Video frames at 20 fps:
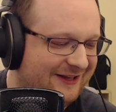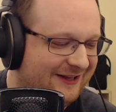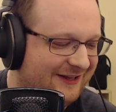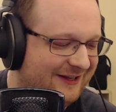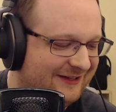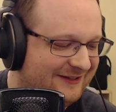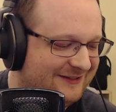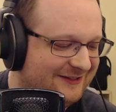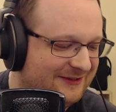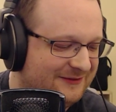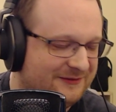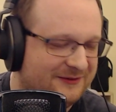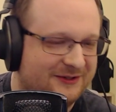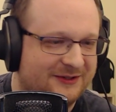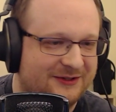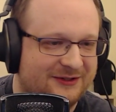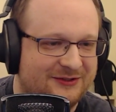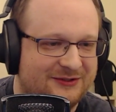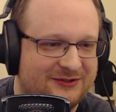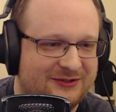that
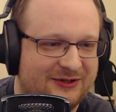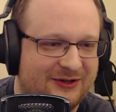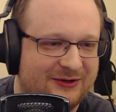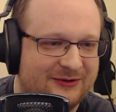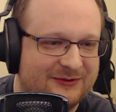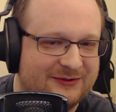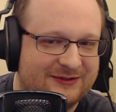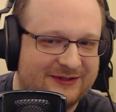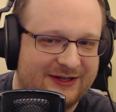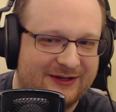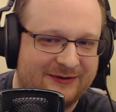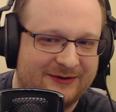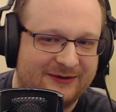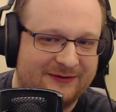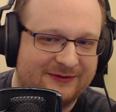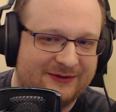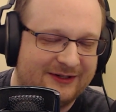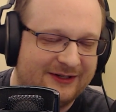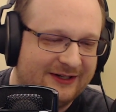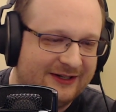definitely shows,
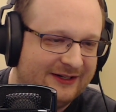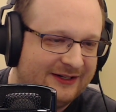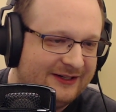however.